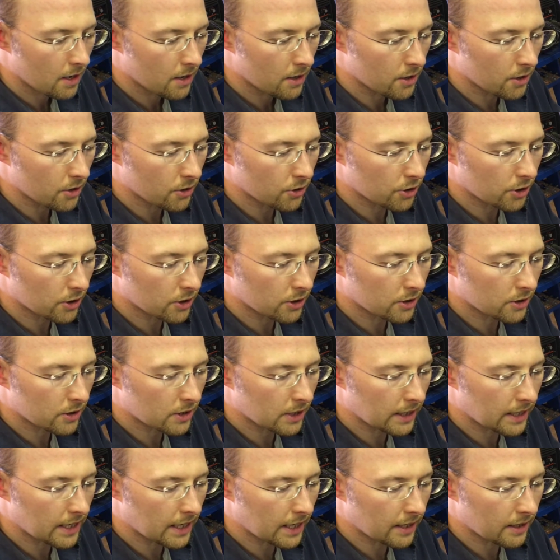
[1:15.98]
you just,
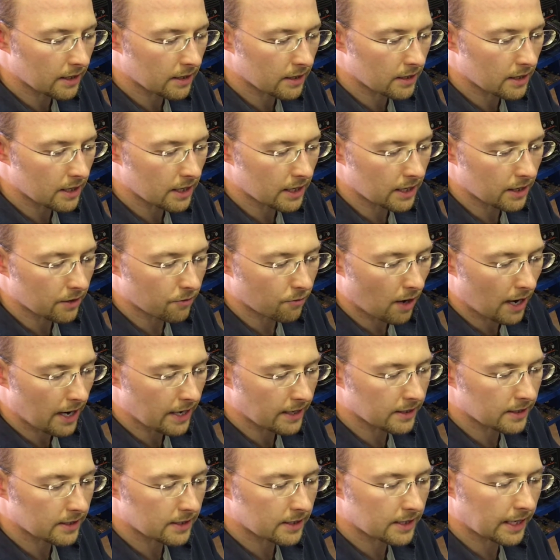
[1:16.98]
to get the
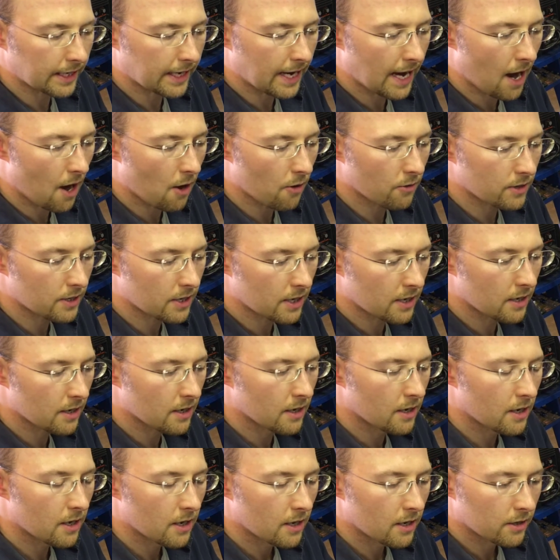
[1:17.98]
right stick out,
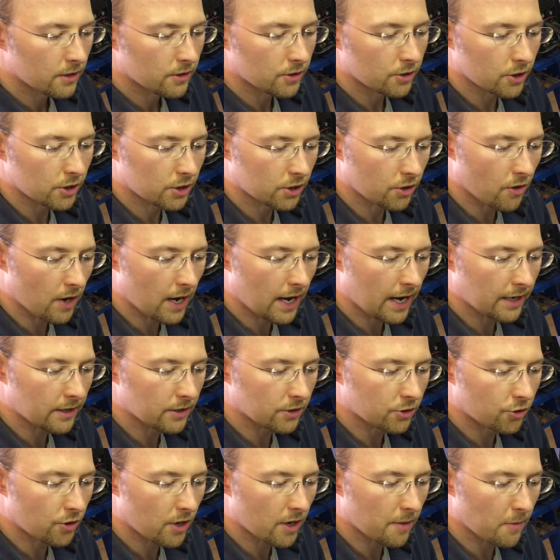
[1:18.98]
just go ahead
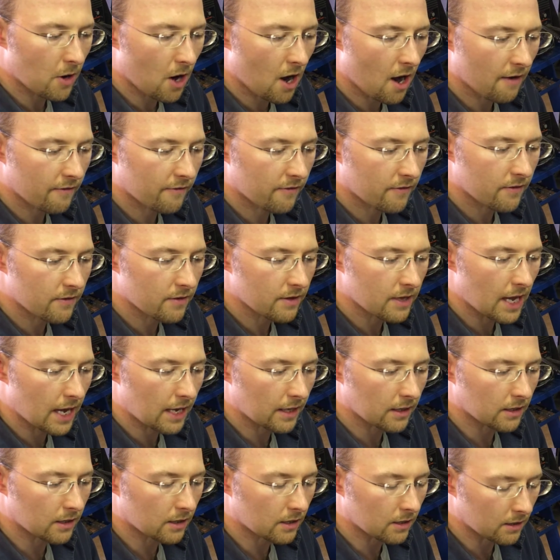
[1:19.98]
and trim off
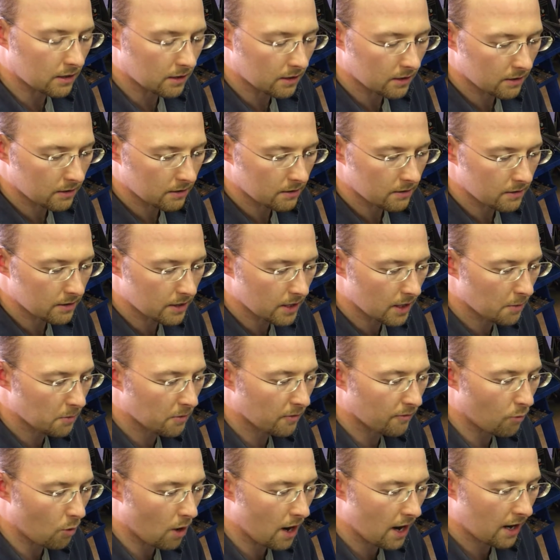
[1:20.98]
that little nib
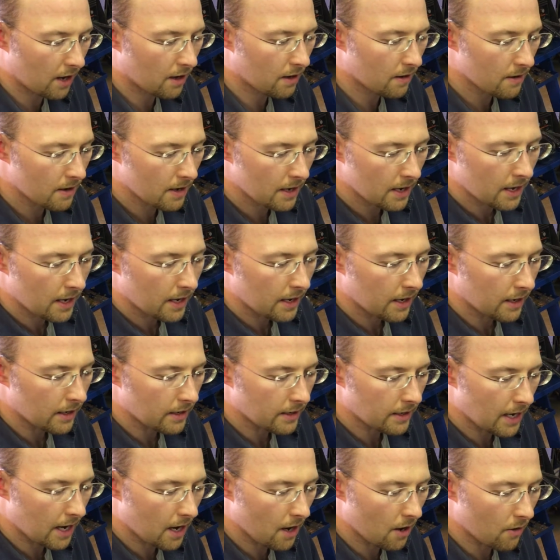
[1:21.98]
of wire.
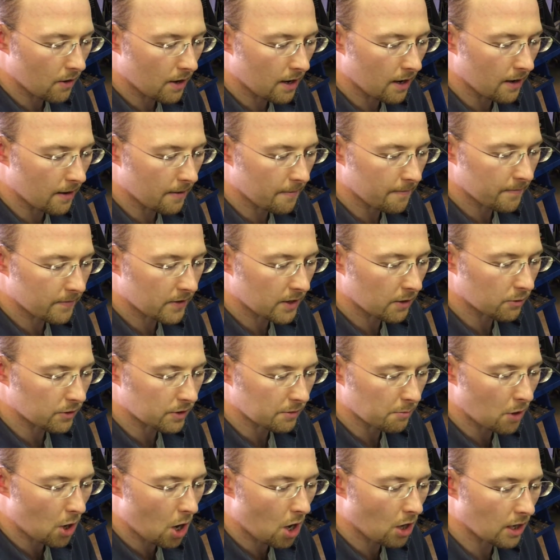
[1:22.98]
Now uh, there was
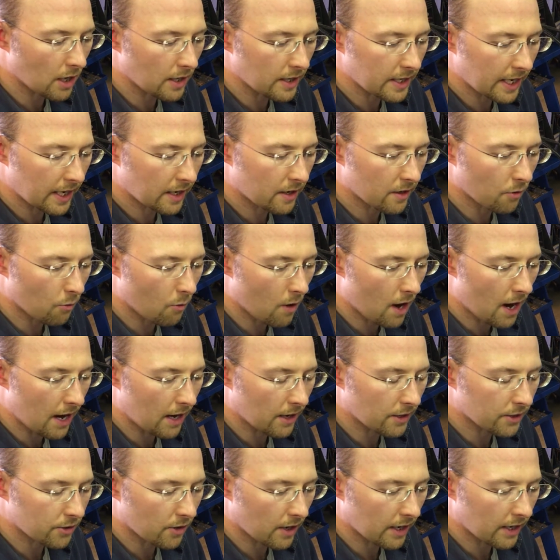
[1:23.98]
a ball on the end of the
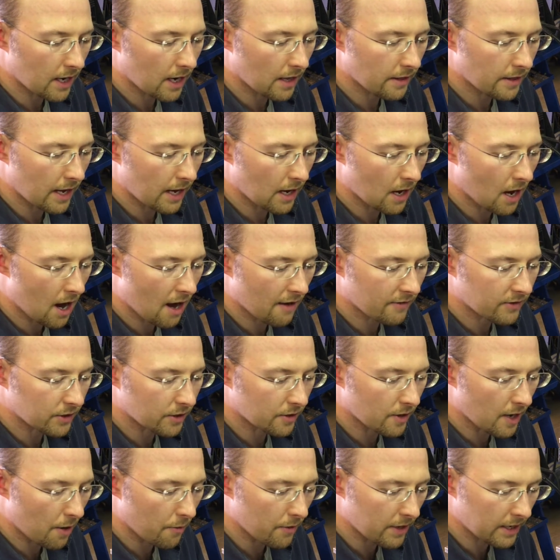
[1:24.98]
wire, so I cut that off
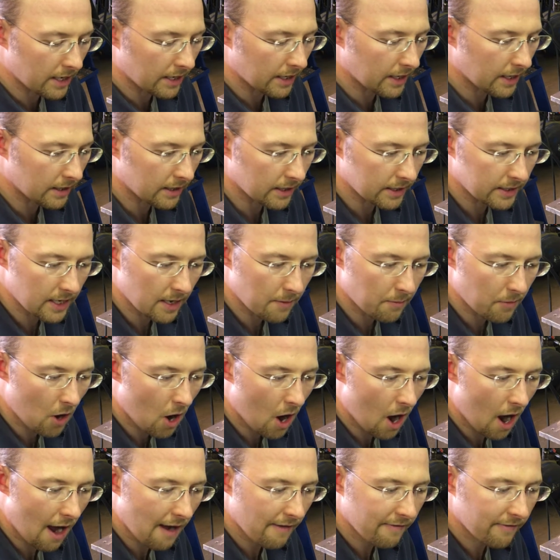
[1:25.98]
so now we can get the tip
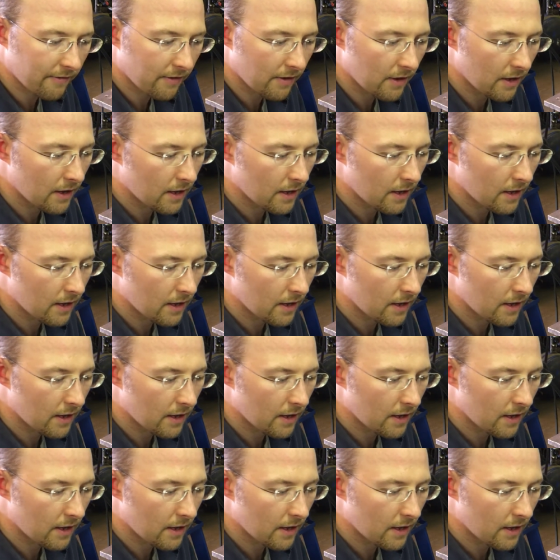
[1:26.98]
off.